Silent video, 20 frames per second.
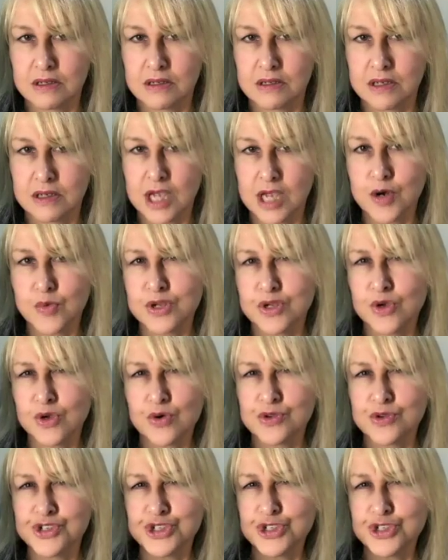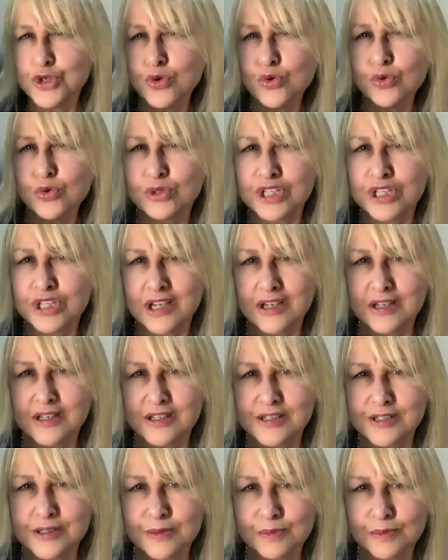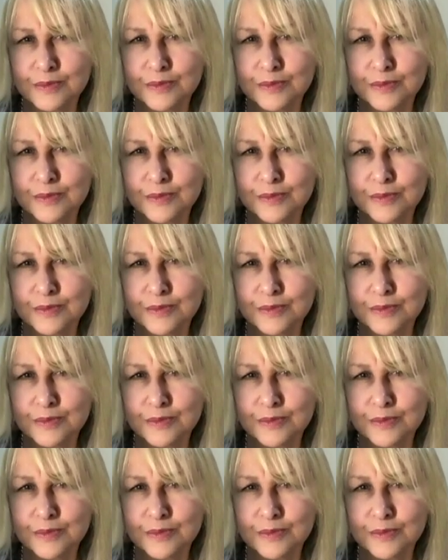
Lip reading: How were your school days?